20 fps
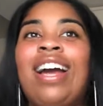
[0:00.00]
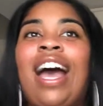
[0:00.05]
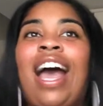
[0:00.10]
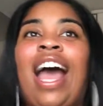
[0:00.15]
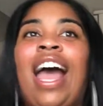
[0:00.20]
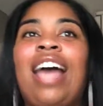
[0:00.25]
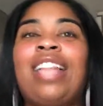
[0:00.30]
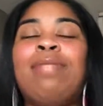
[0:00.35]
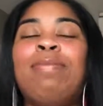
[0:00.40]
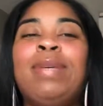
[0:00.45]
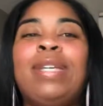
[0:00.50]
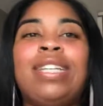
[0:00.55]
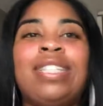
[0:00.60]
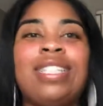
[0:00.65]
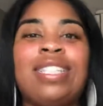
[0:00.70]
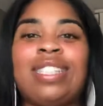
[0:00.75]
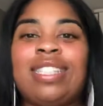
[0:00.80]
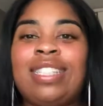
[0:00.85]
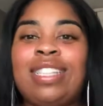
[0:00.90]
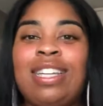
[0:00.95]
I had to be
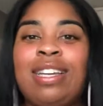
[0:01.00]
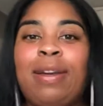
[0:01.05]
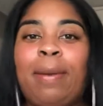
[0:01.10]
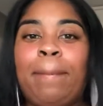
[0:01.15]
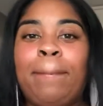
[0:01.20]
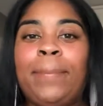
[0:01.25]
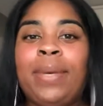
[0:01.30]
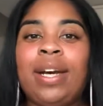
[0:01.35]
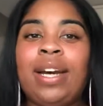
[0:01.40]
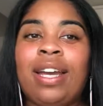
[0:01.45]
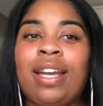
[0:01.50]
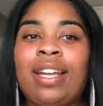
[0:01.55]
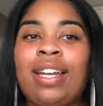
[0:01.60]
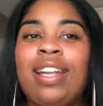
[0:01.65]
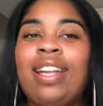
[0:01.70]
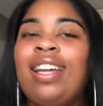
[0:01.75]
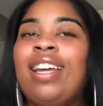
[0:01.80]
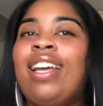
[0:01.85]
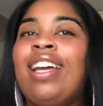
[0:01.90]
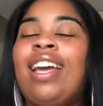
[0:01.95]
consistent, but
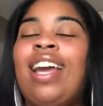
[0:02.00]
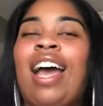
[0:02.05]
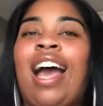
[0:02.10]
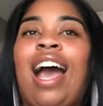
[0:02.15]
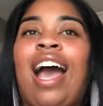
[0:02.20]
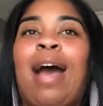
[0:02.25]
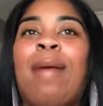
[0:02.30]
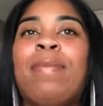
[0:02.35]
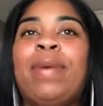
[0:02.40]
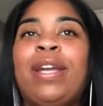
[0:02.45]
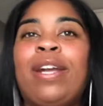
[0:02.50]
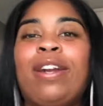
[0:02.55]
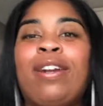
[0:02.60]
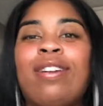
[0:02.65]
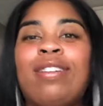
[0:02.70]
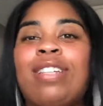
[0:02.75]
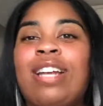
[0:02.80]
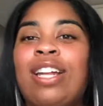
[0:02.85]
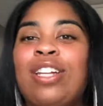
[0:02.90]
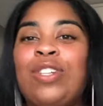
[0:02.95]
I'm
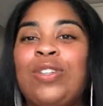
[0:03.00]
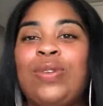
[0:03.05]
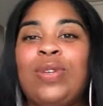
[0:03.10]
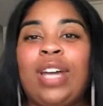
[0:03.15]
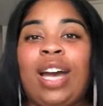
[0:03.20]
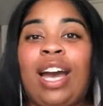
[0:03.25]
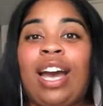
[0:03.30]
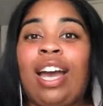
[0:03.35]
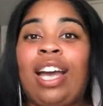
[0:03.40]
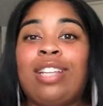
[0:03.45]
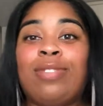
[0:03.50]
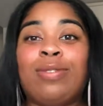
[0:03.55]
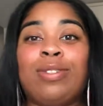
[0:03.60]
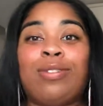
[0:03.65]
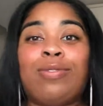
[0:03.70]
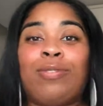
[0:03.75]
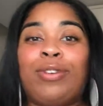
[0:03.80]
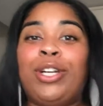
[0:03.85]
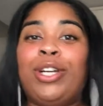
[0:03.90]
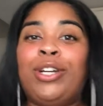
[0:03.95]
here telling you guys
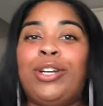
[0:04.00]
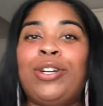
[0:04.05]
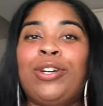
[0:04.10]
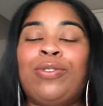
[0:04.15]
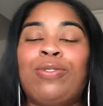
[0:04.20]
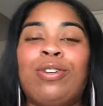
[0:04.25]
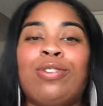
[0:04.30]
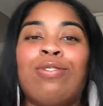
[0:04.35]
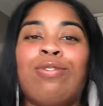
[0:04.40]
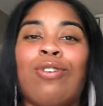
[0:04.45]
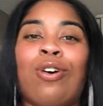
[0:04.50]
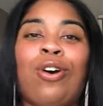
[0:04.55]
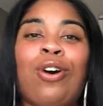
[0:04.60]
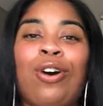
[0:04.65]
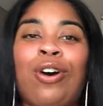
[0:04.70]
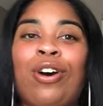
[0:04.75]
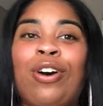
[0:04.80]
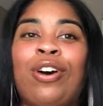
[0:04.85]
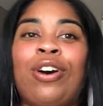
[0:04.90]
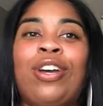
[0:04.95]
what's real, what's
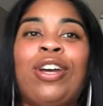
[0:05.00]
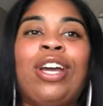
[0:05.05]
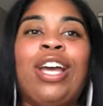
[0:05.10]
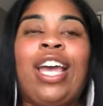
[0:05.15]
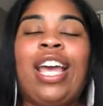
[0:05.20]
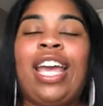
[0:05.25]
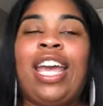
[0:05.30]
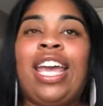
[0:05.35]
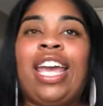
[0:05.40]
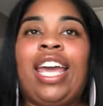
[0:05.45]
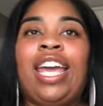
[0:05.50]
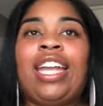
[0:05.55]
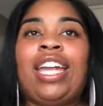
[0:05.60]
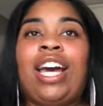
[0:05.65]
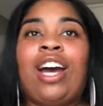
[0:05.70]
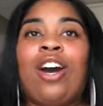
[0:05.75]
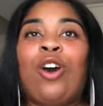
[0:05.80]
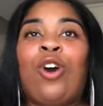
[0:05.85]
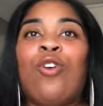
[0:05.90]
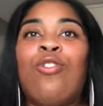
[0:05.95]
raw,
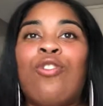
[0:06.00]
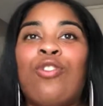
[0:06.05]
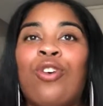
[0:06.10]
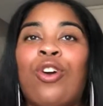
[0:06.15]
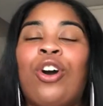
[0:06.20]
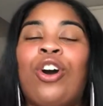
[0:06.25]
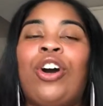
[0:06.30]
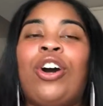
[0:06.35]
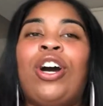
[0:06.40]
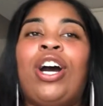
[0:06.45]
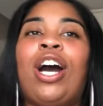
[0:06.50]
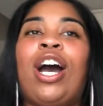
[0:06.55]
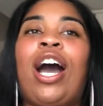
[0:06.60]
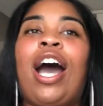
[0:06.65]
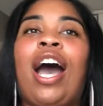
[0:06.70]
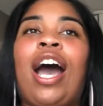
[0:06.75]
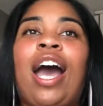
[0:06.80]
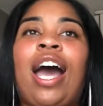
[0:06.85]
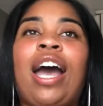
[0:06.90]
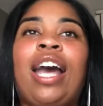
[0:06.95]
and overall,
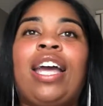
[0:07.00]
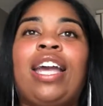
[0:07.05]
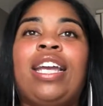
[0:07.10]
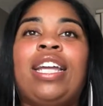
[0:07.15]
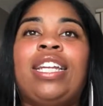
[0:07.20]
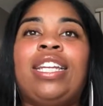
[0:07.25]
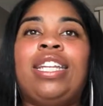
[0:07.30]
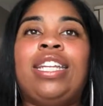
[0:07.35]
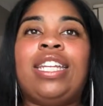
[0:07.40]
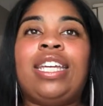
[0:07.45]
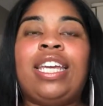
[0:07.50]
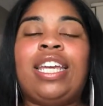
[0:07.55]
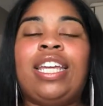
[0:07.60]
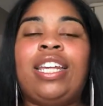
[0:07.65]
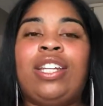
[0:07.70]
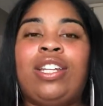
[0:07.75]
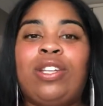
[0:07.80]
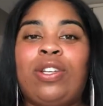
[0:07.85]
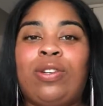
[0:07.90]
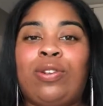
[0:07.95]
I
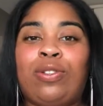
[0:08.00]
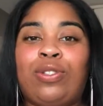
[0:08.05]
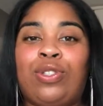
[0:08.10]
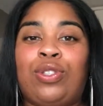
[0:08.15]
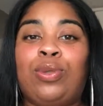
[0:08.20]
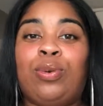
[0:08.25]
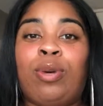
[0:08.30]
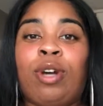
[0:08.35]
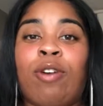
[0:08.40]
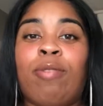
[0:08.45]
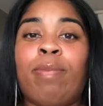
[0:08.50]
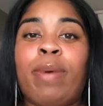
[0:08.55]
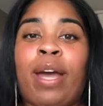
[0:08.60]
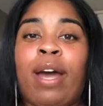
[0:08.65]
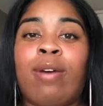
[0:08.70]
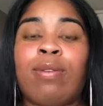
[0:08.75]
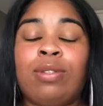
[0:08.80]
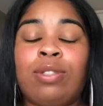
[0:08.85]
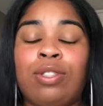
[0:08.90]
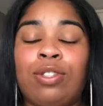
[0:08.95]
did lose 12
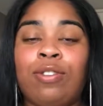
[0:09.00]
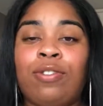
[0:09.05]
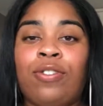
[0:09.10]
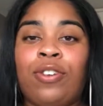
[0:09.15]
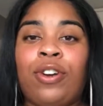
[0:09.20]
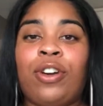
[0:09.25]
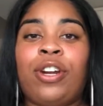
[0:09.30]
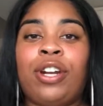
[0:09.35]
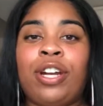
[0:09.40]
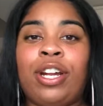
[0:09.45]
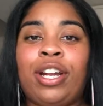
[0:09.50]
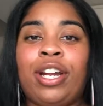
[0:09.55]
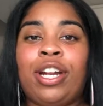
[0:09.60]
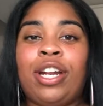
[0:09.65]
pounds so far.